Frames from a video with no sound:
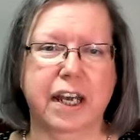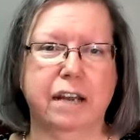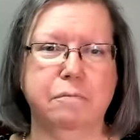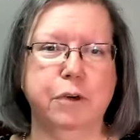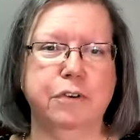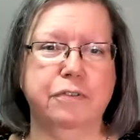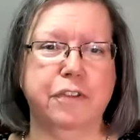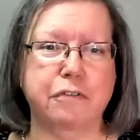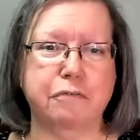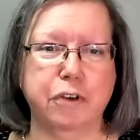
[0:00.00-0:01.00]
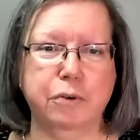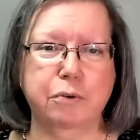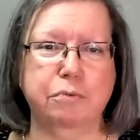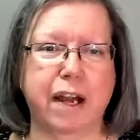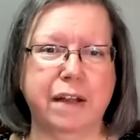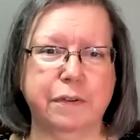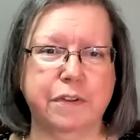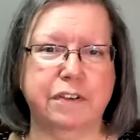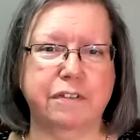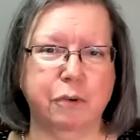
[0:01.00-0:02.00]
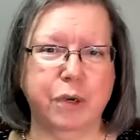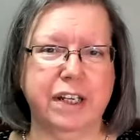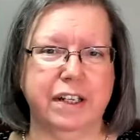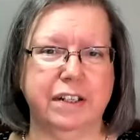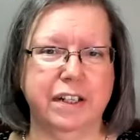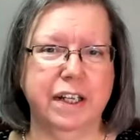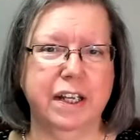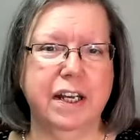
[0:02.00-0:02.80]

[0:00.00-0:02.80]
and moved through rather than avoided,